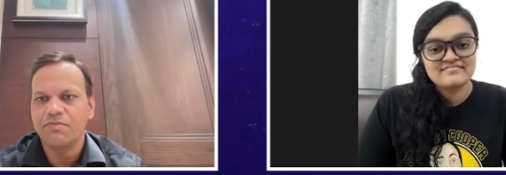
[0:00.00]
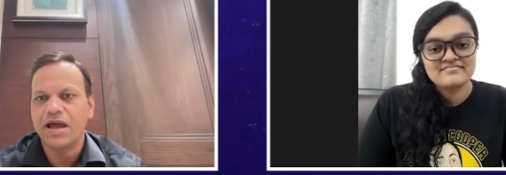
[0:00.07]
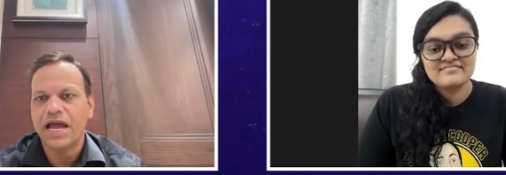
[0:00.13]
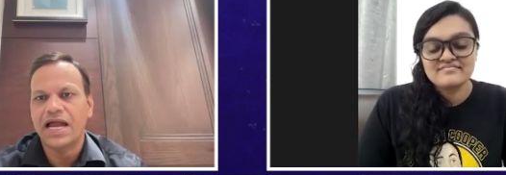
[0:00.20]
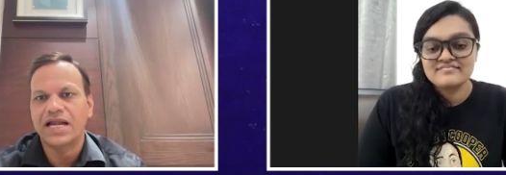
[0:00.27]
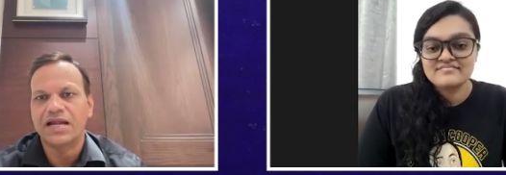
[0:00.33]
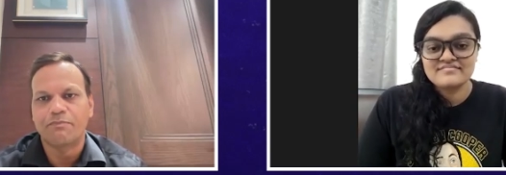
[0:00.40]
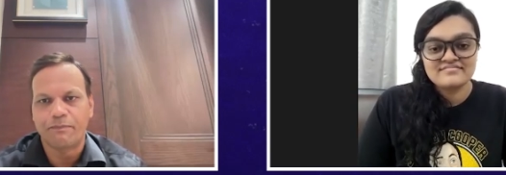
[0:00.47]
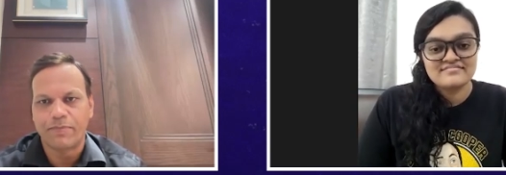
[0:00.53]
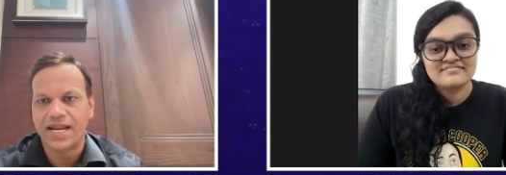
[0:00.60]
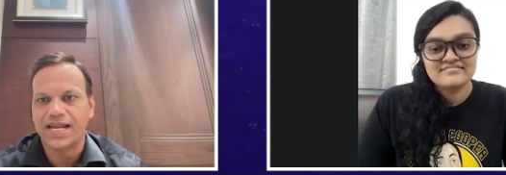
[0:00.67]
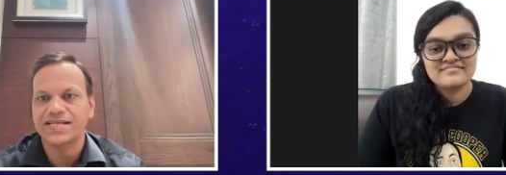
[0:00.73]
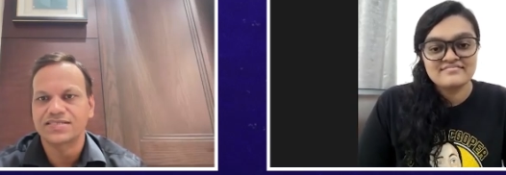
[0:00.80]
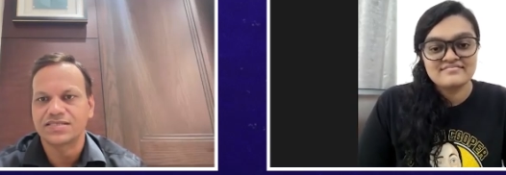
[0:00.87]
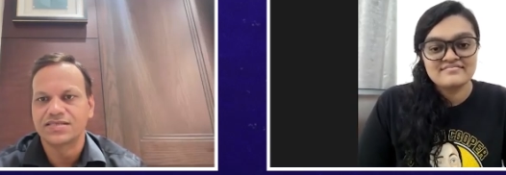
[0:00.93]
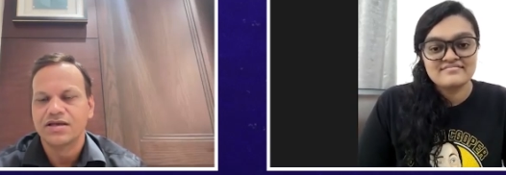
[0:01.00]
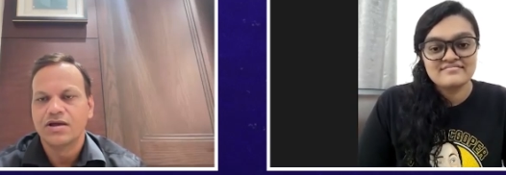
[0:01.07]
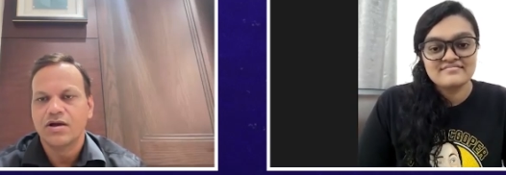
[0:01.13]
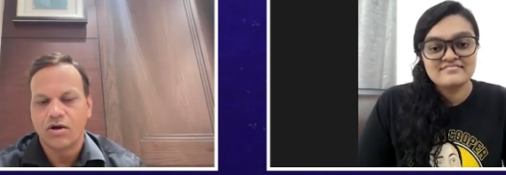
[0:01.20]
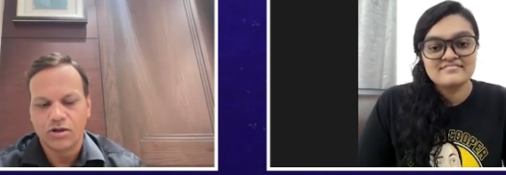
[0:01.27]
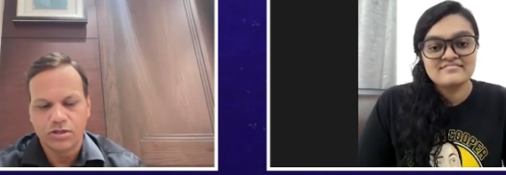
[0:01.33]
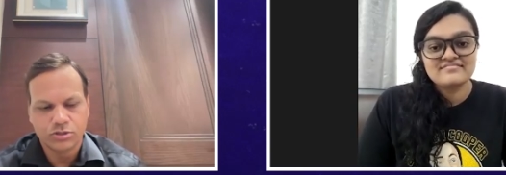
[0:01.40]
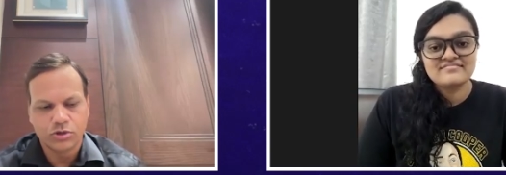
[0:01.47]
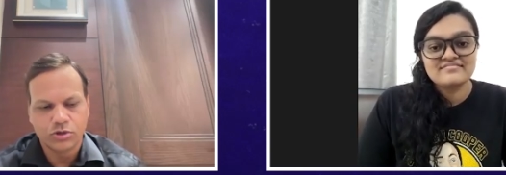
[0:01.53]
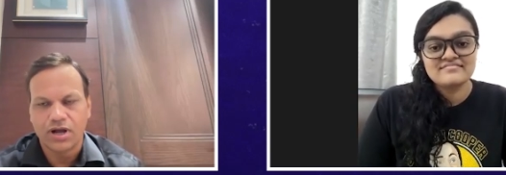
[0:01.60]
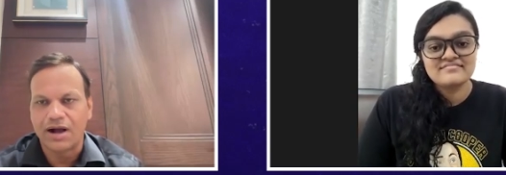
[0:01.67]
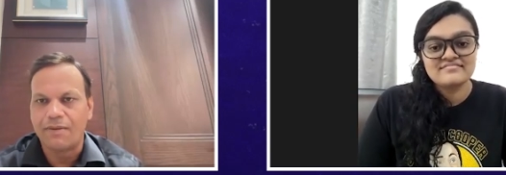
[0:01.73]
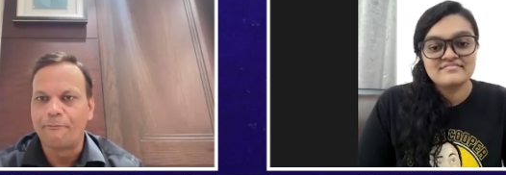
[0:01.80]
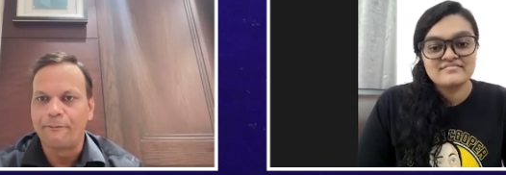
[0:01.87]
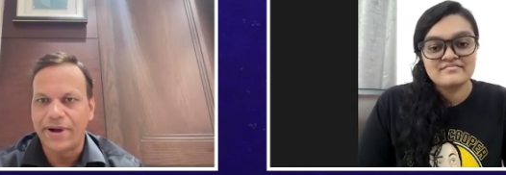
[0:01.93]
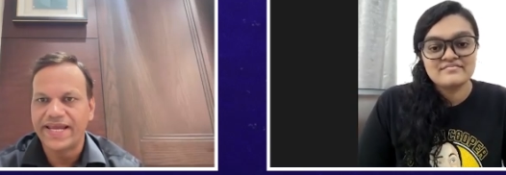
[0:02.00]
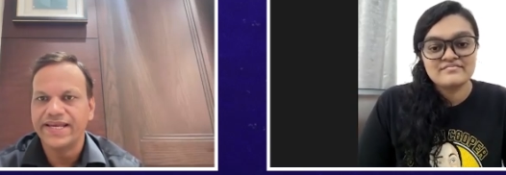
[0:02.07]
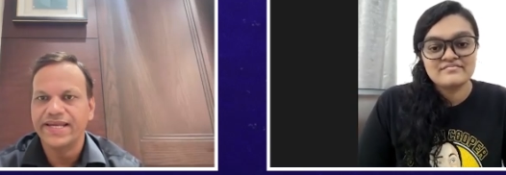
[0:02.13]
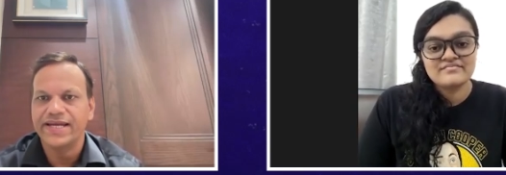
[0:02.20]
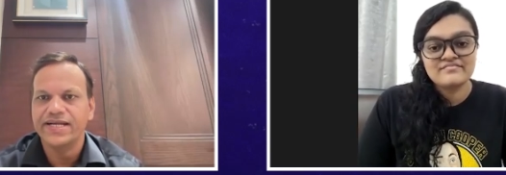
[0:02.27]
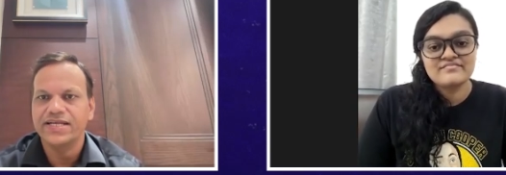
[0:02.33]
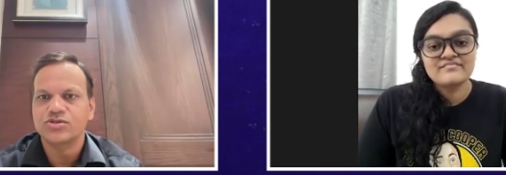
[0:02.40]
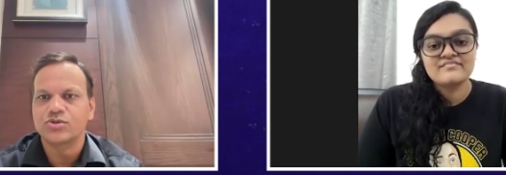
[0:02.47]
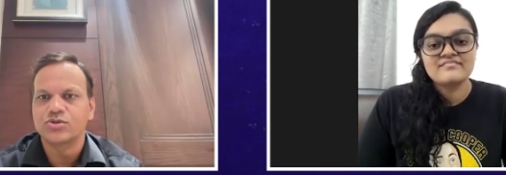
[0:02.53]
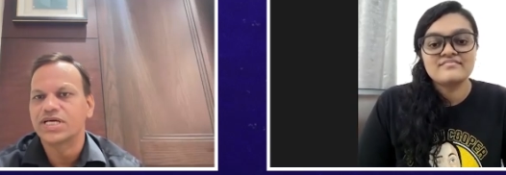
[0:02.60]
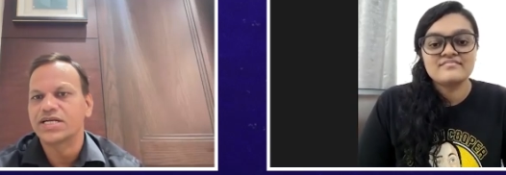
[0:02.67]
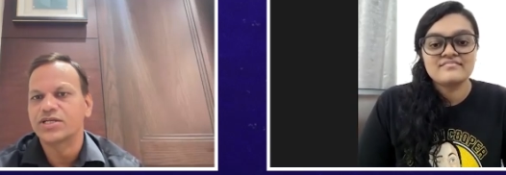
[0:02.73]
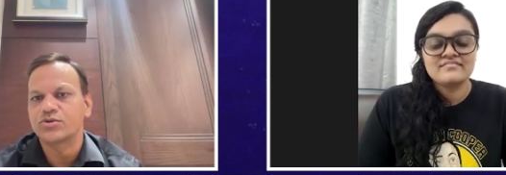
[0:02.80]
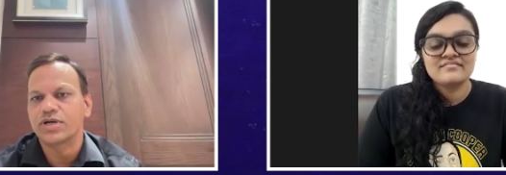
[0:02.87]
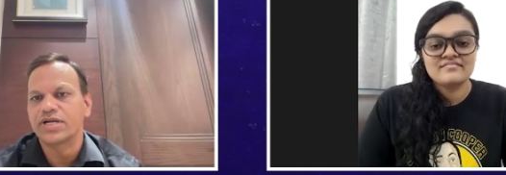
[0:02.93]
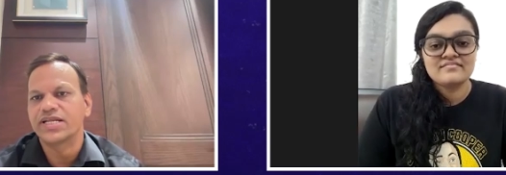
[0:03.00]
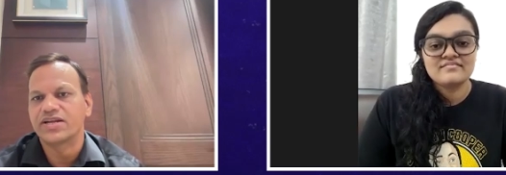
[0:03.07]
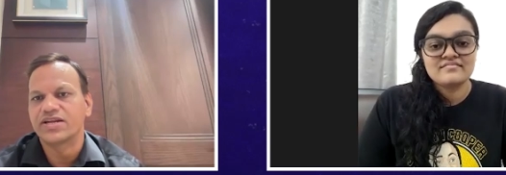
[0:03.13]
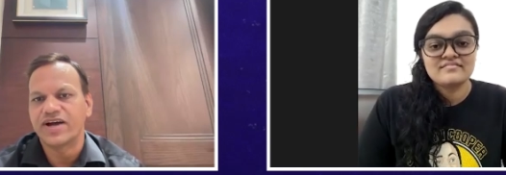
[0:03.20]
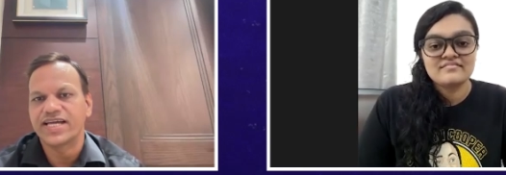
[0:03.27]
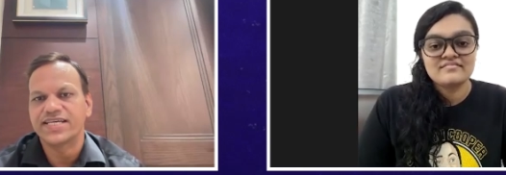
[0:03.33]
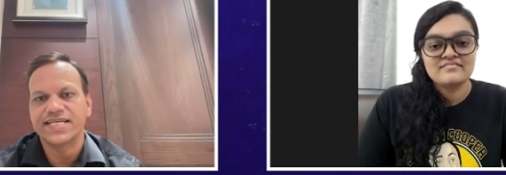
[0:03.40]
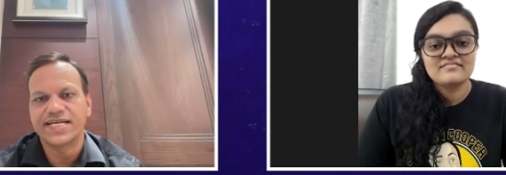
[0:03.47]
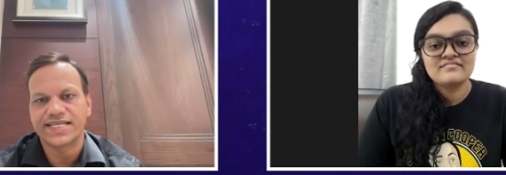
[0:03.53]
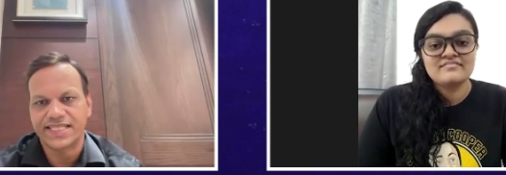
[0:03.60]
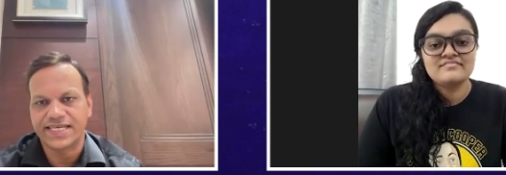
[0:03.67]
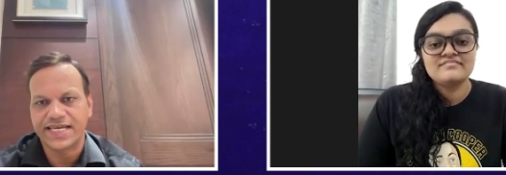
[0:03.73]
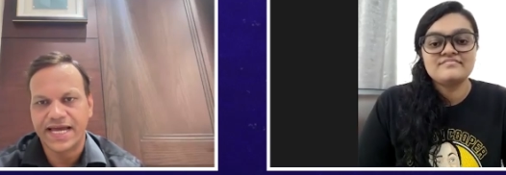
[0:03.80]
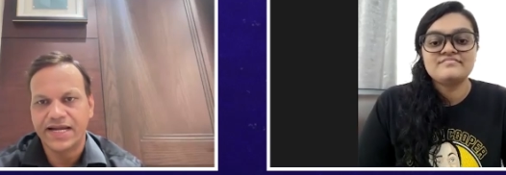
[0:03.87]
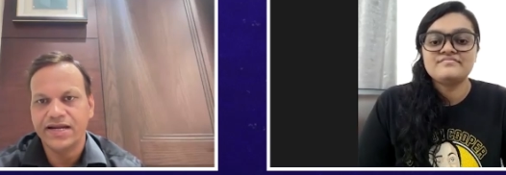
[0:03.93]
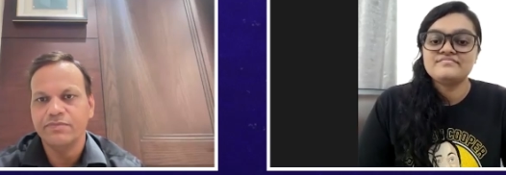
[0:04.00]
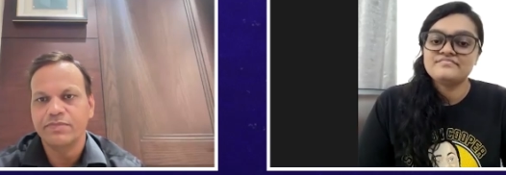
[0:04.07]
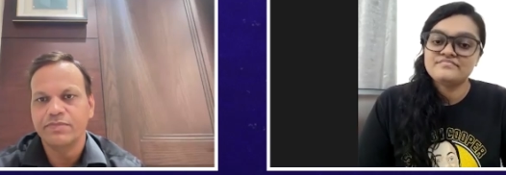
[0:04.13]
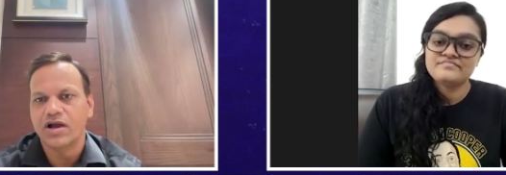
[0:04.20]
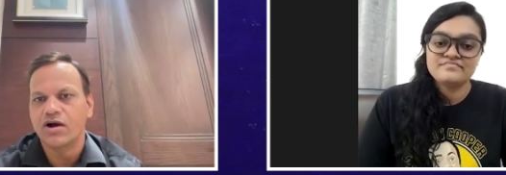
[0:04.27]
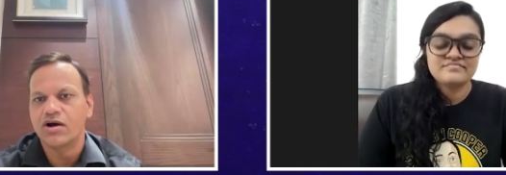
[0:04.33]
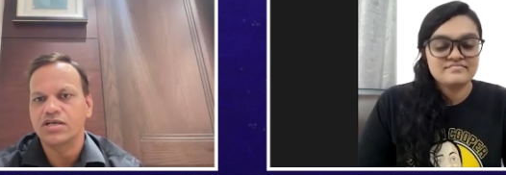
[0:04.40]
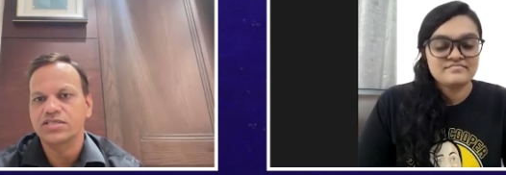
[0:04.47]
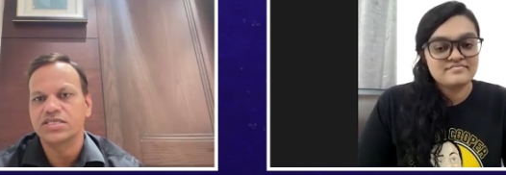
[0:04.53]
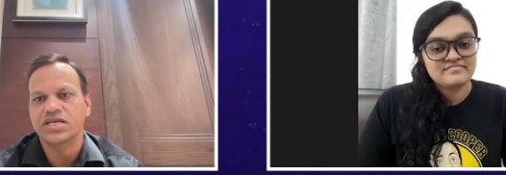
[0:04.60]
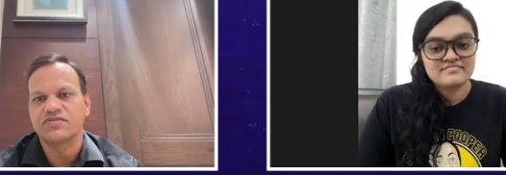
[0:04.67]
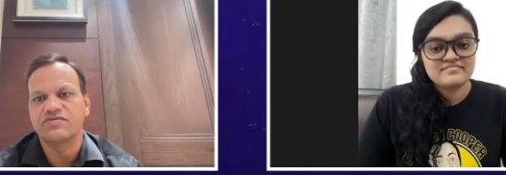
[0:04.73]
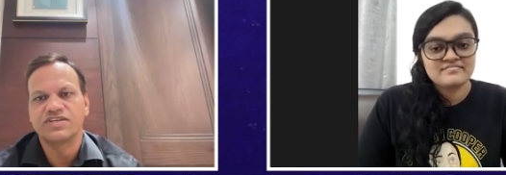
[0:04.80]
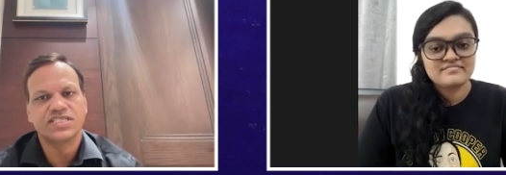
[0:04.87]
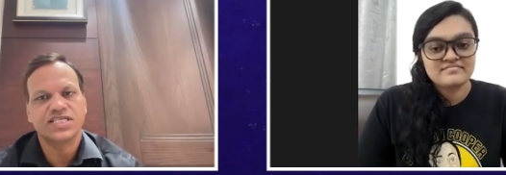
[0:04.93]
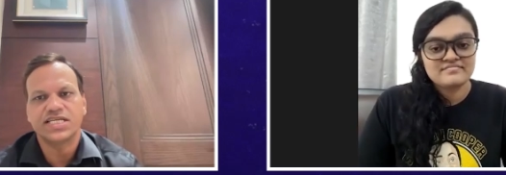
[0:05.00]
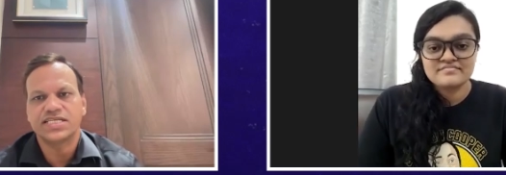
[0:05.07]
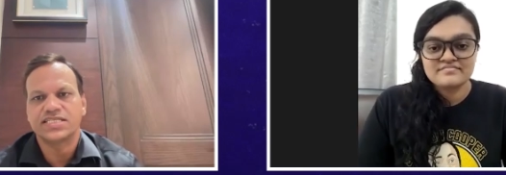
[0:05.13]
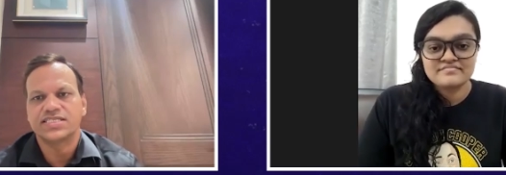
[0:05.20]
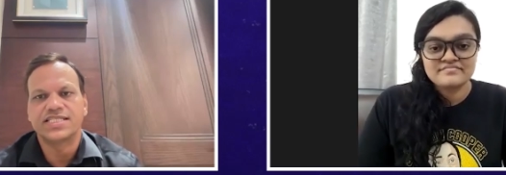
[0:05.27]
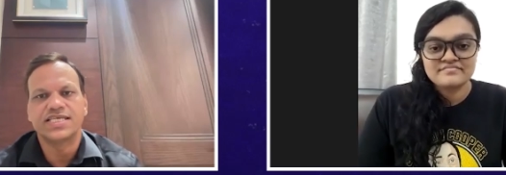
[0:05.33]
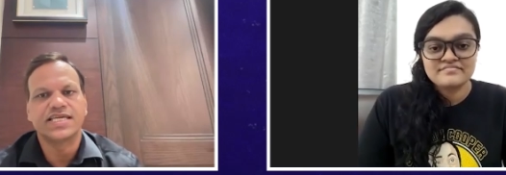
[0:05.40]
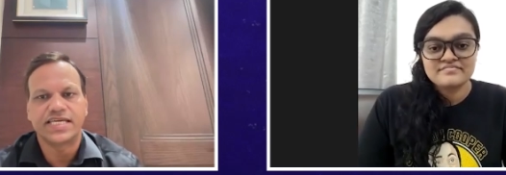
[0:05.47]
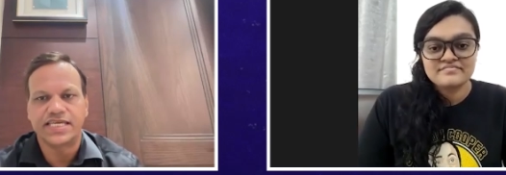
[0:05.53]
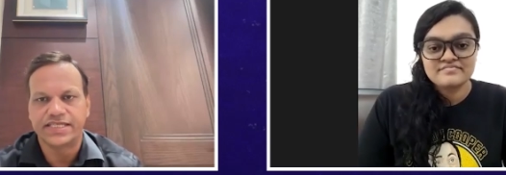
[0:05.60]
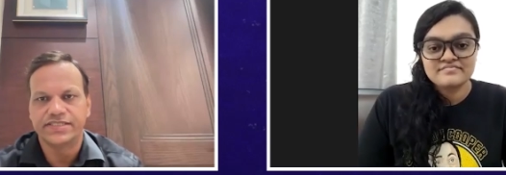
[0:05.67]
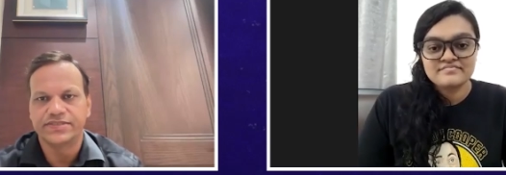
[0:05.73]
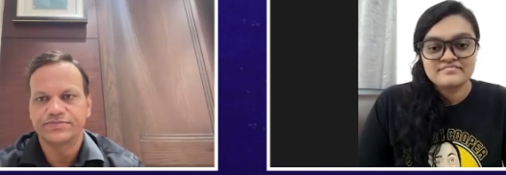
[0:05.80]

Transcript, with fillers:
Speaker 1: and plus also compile it so that you can revise at the end because revision is the key.